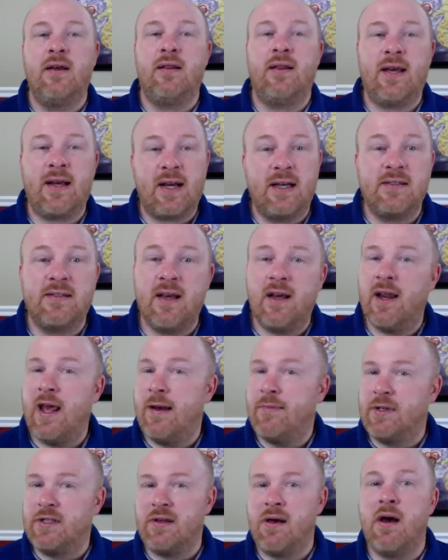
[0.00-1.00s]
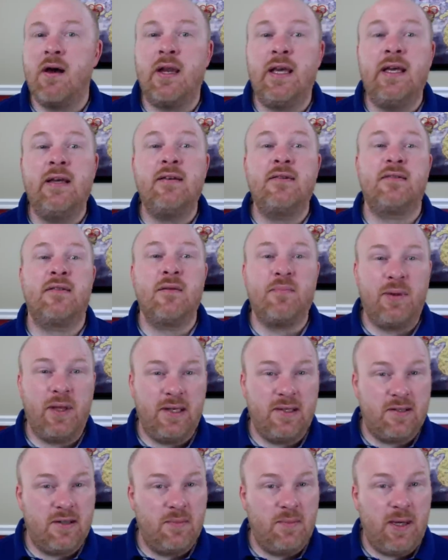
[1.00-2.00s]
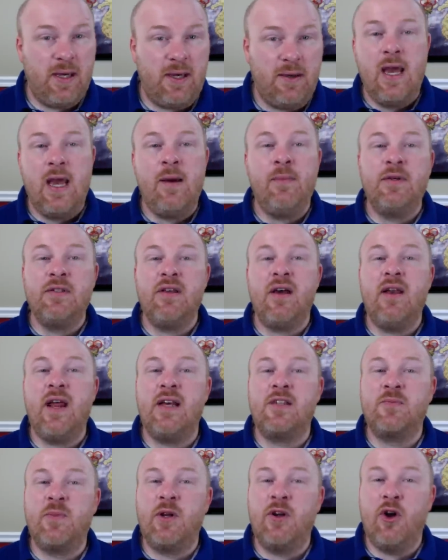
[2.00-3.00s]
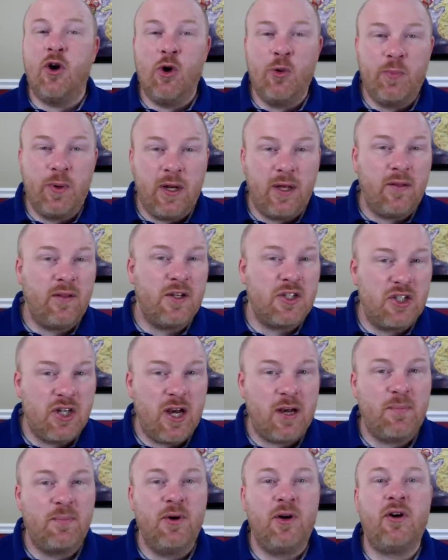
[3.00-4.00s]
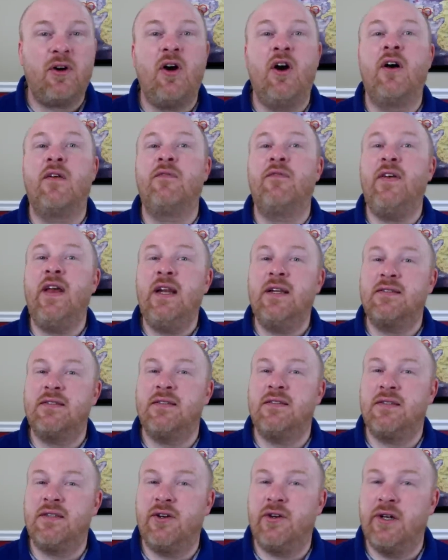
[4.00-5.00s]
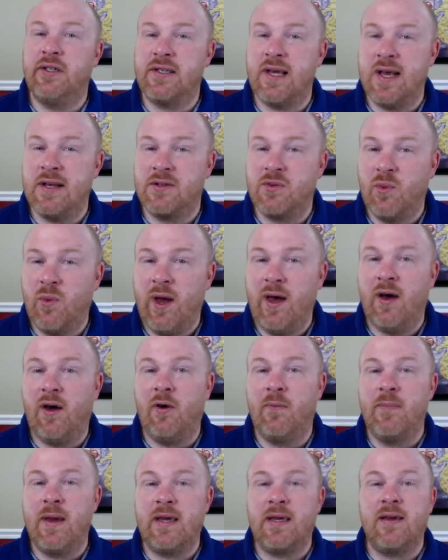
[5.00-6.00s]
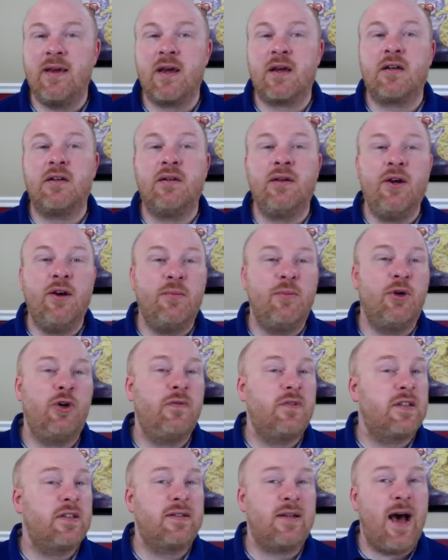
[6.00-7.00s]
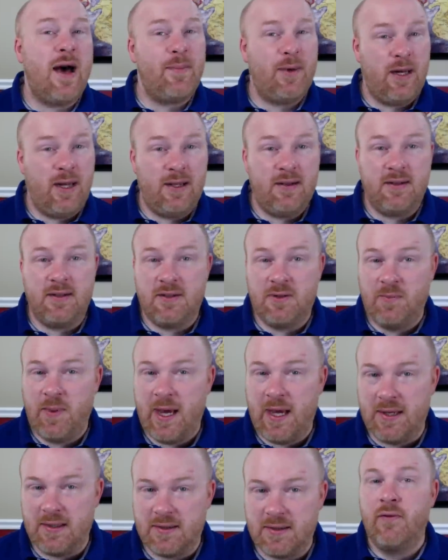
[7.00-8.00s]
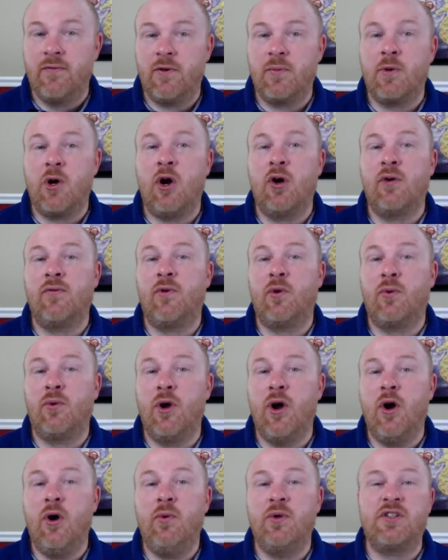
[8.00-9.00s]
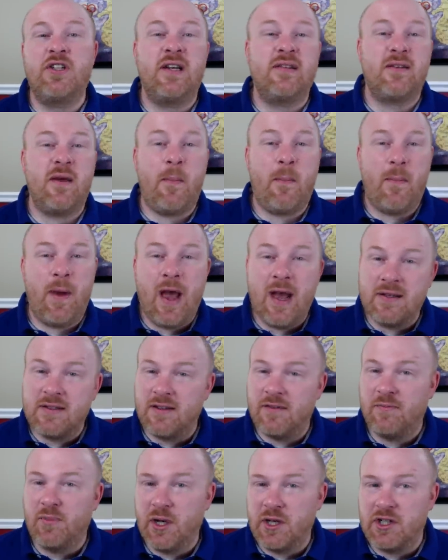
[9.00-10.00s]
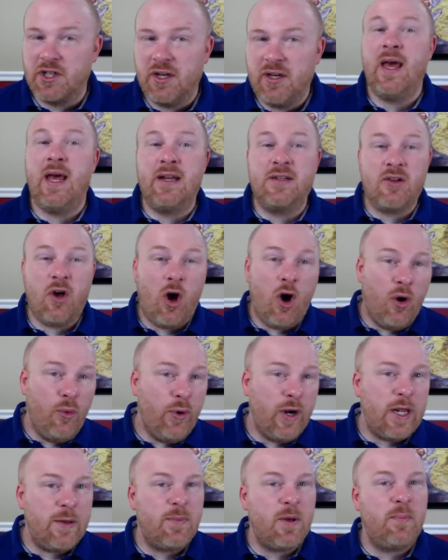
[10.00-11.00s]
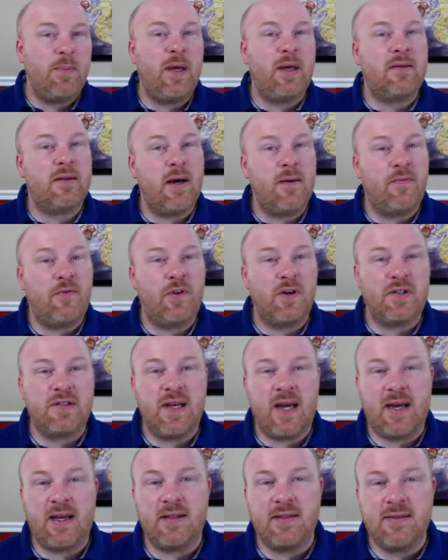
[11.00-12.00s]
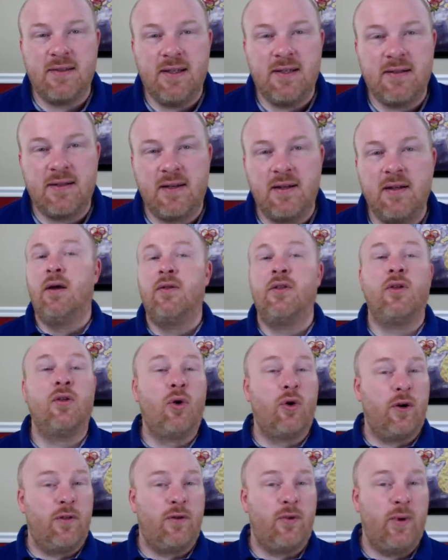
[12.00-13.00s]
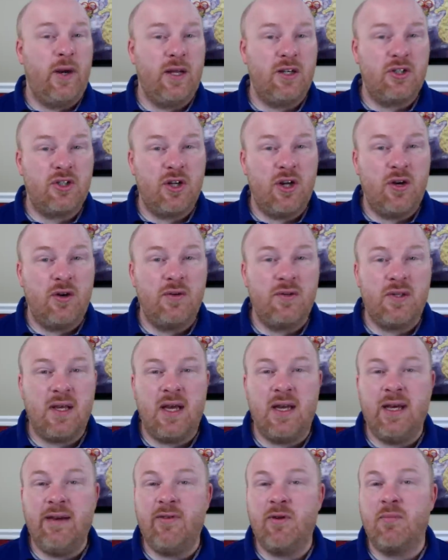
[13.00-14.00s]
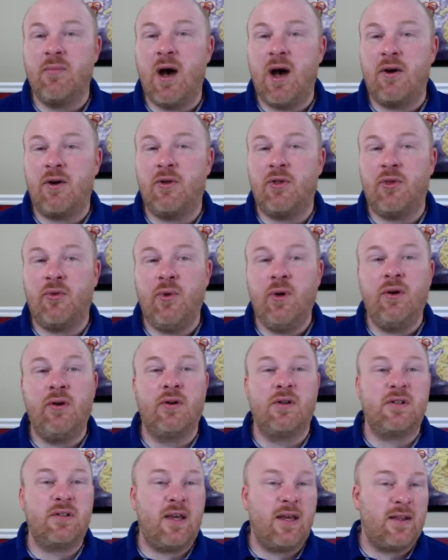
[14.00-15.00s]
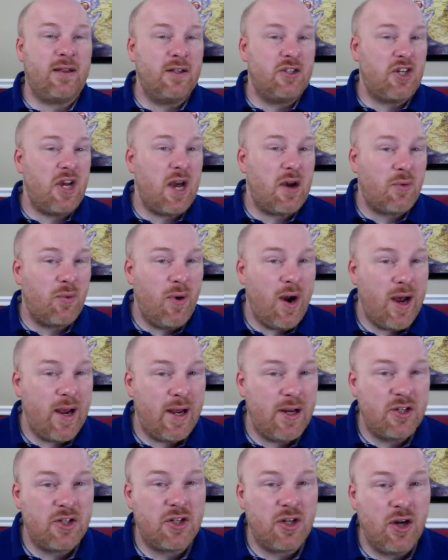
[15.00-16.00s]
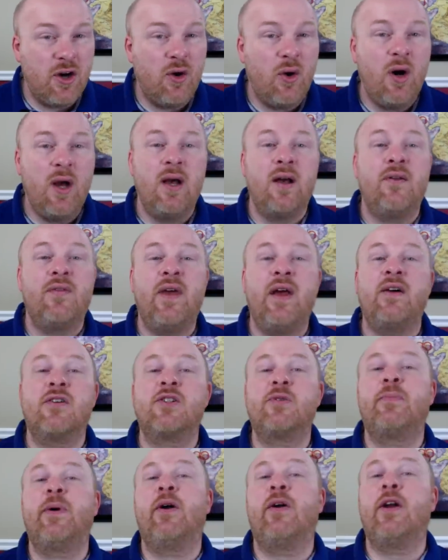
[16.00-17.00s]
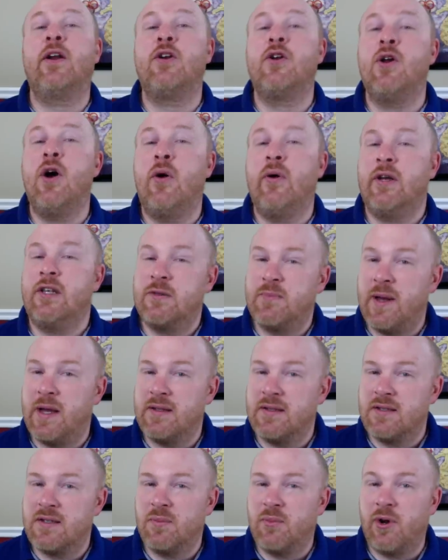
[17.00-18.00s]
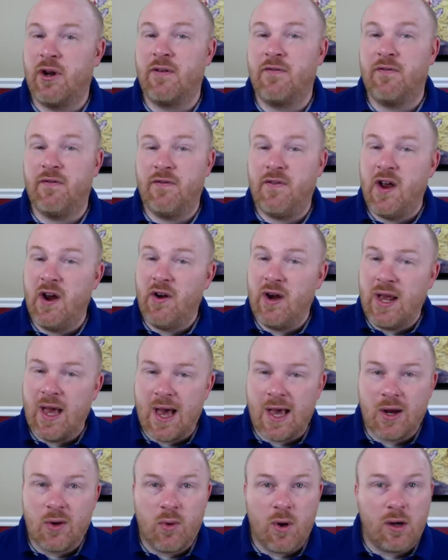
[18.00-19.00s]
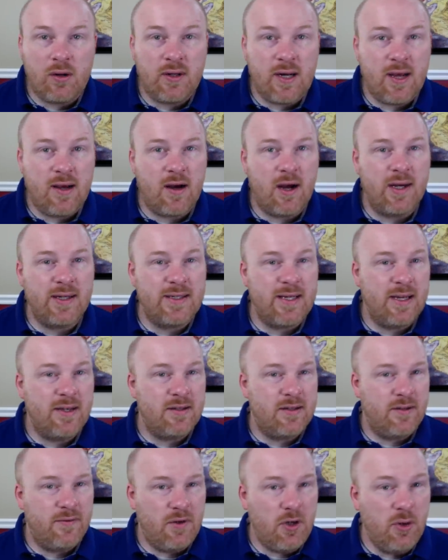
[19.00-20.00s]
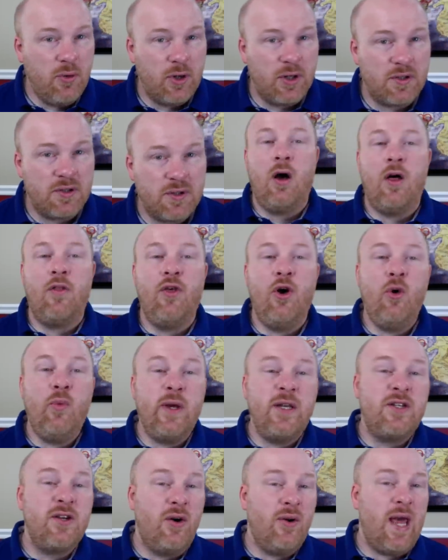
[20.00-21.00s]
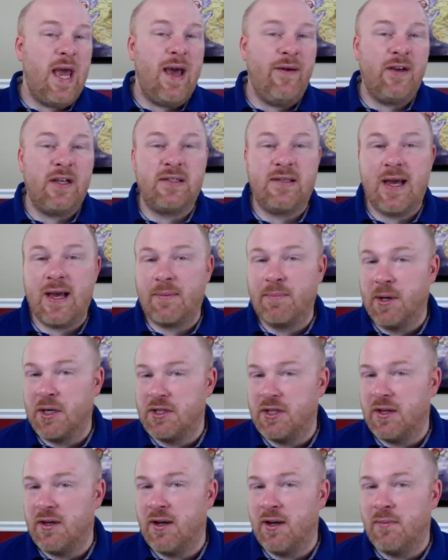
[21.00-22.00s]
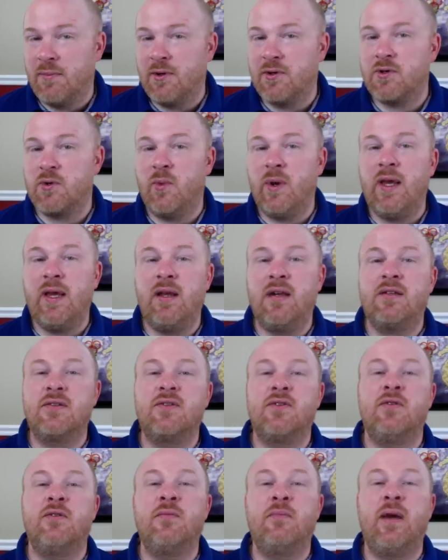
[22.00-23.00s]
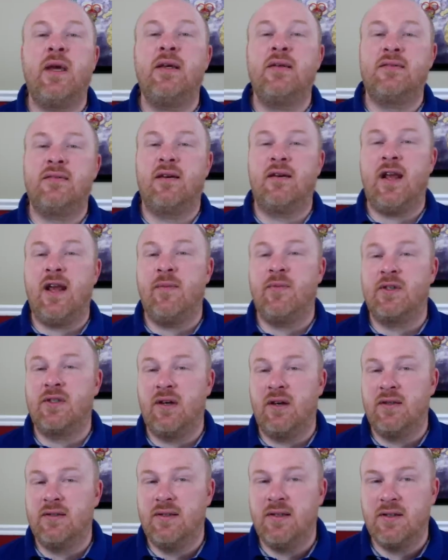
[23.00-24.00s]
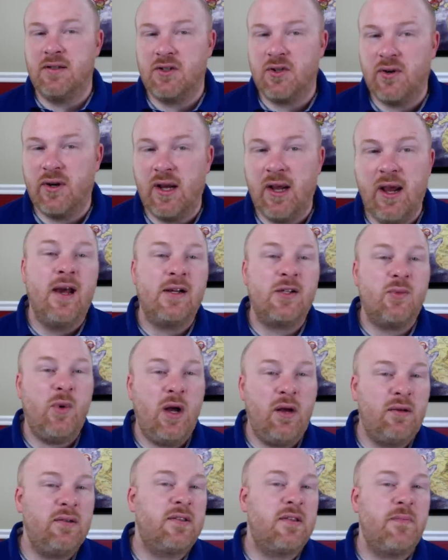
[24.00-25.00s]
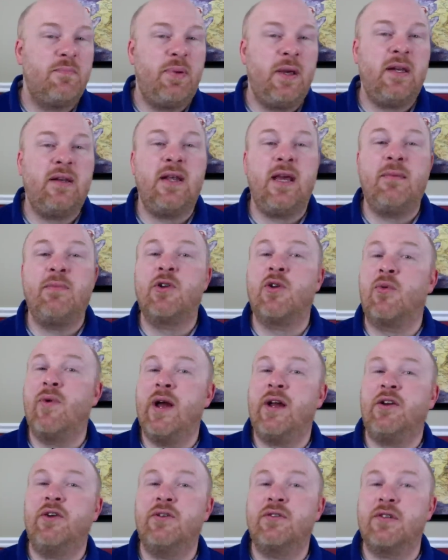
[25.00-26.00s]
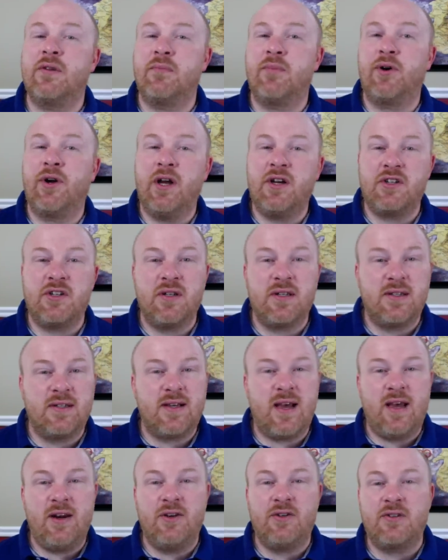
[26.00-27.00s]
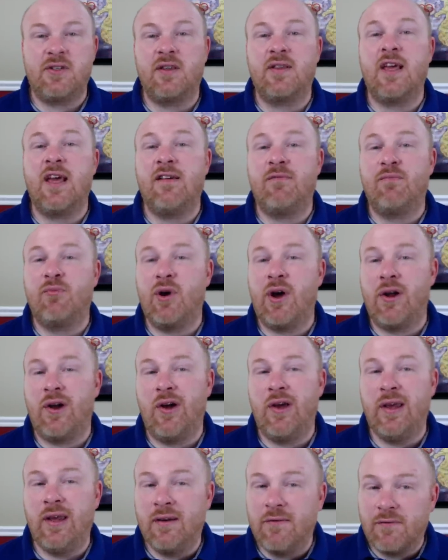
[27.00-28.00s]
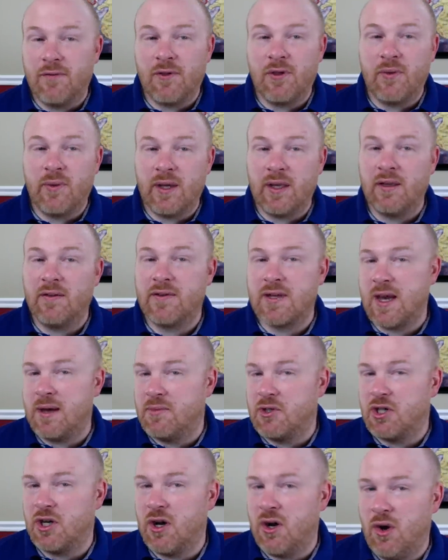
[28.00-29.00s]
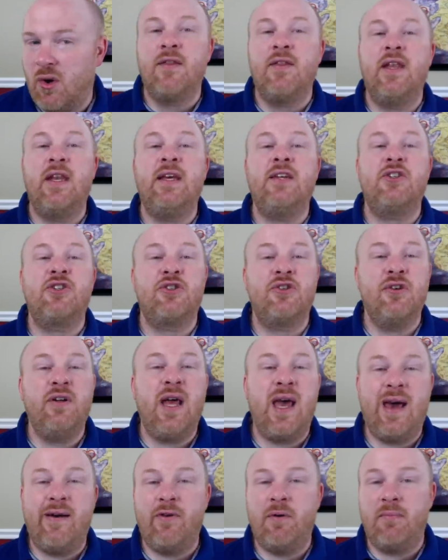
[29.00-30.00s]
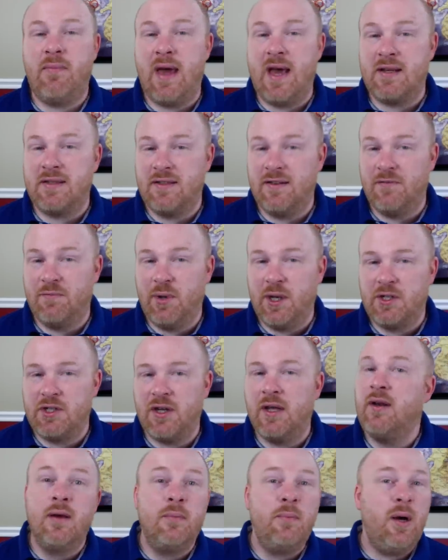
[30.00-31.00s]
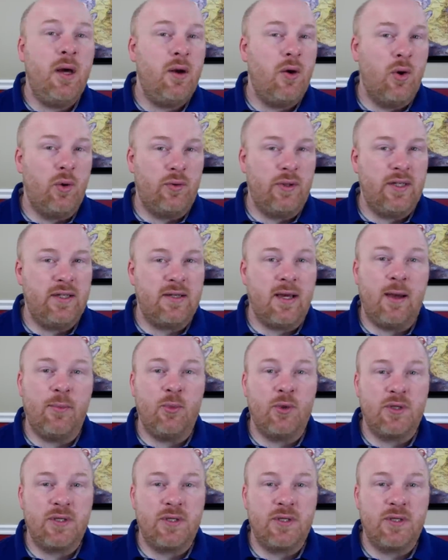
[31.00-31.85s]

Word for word: Like I said, Amazon is the place to be. Amazon has been opening the checkbook on fantasy series as well, making a clear move to dominate the space. From Carnival Row, which has a massive budget and has already been picked up for a second season, the Lord of the Rings shows, and even modern thrillers like the Jack Ryan show, they are sparing no expense to bring very high quality content to viewers. Although we don't have exact budget numbers, we can assume based on Amazon's history, as well as the big name directors and production designers that they have brought in for the Wheel of Time show, that it should have a massive budget, but only time will